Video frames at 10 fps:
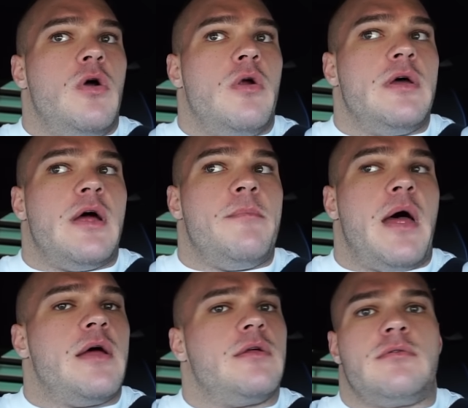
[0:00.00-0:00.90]
know, and I'm
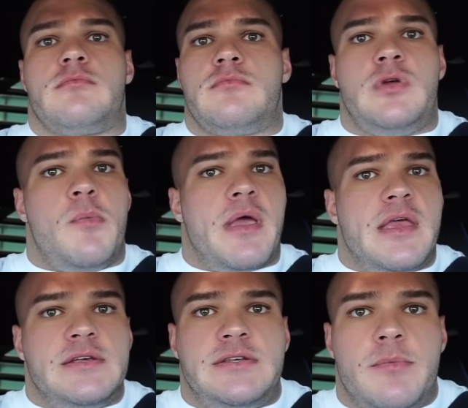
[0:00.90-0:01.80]
not, you know,
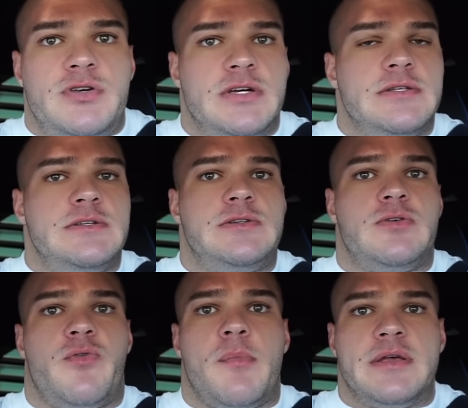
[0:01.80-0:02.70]
making assumptions
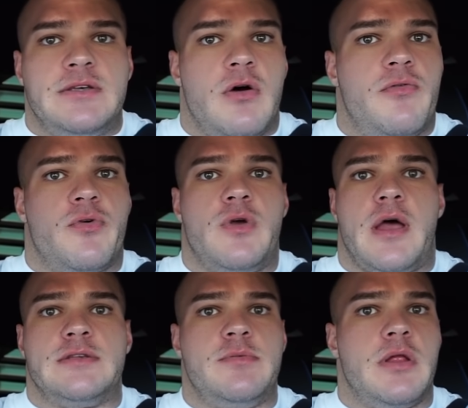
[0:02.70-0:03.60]
for myself for you
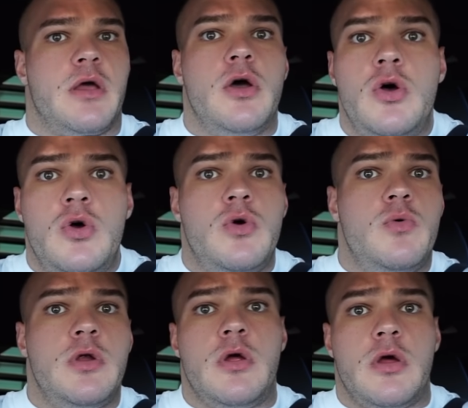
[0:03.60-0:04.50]
guys to be like,
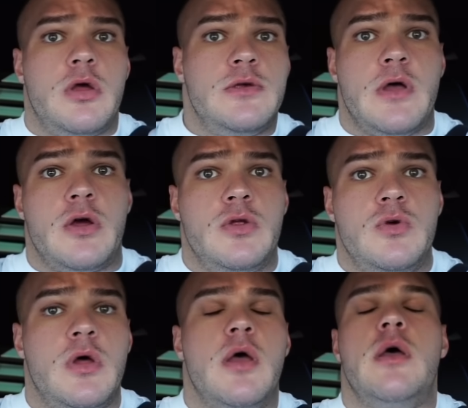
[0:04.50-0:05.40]
oh, he's not going
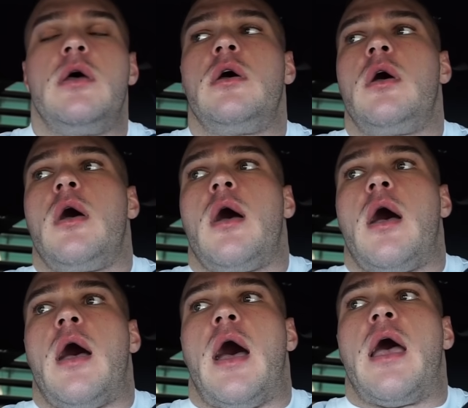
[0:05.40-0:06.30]
to do
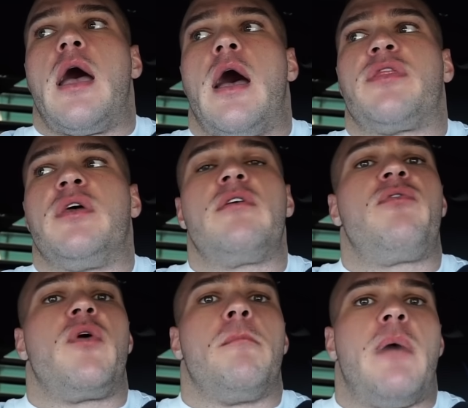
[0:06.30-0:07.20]
that. I think
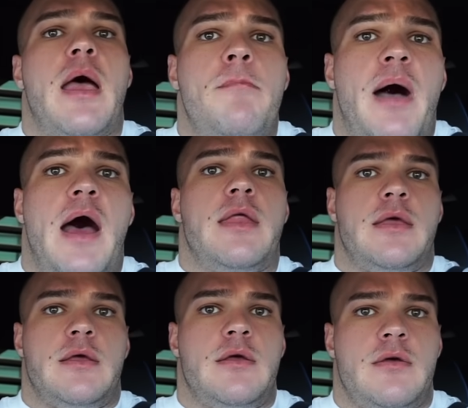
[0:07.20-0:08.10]
for my
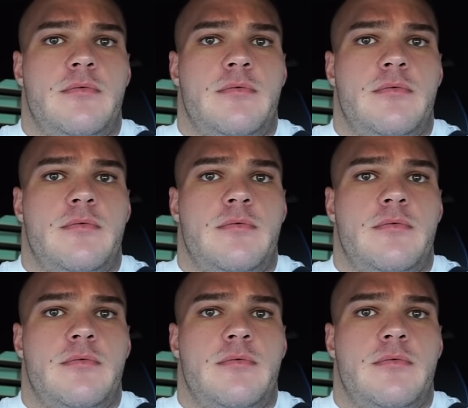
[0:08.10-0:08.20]
body,